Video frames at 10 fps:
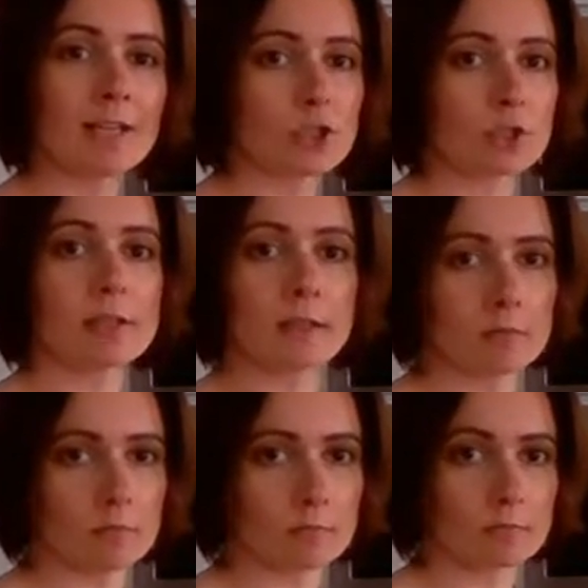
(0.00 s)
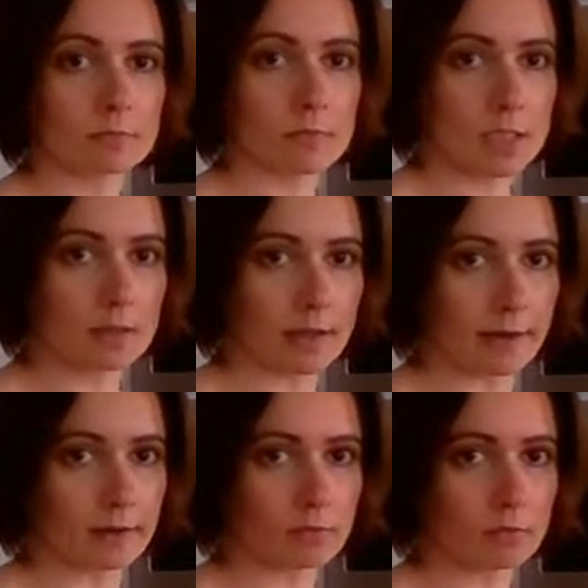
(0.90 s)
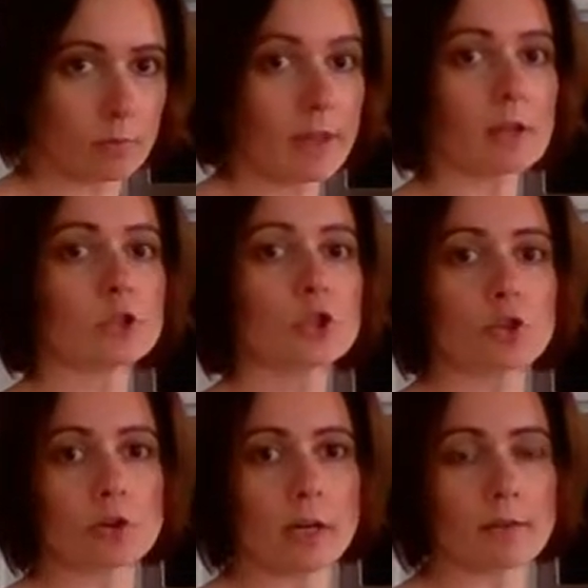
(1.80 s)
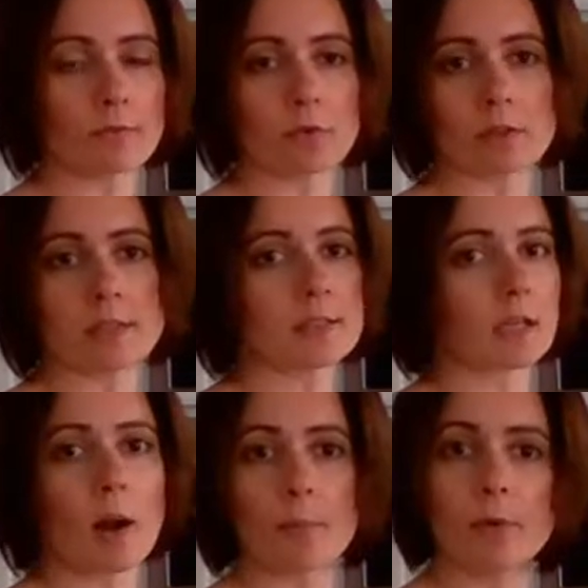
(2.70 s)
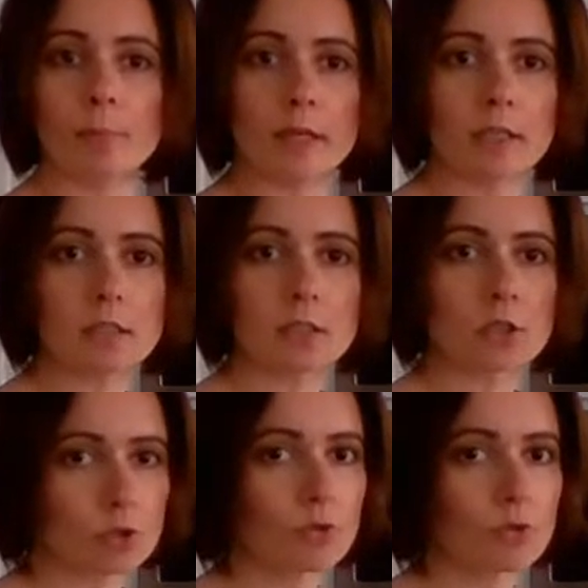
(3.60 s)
and just let them sit there without stirring for at least a couple minutes,